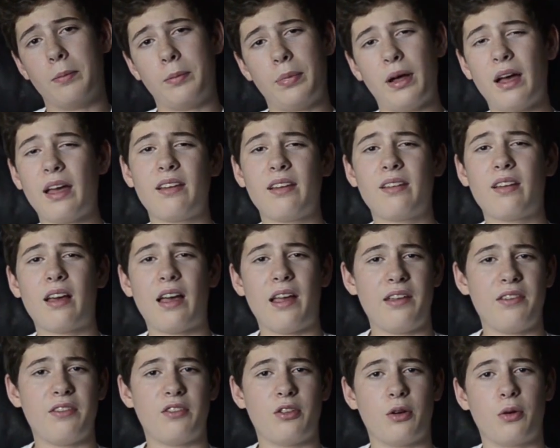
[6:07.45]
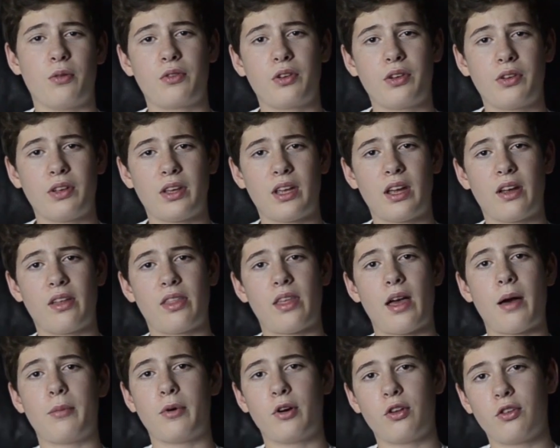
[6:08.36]
but I don't really care
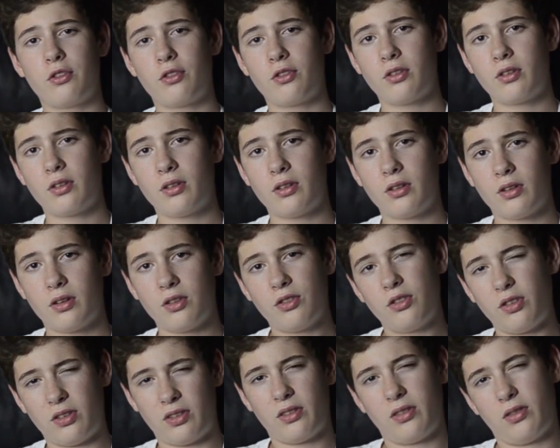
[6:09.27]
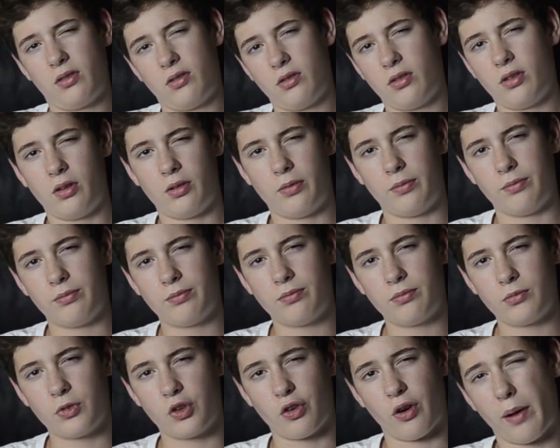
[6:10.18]
that much. Just a little
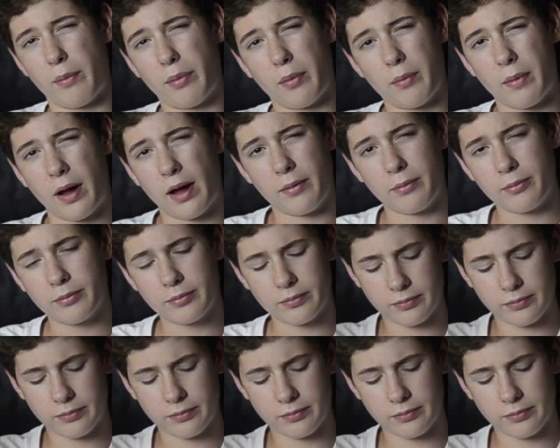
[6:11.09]
gripe of mine.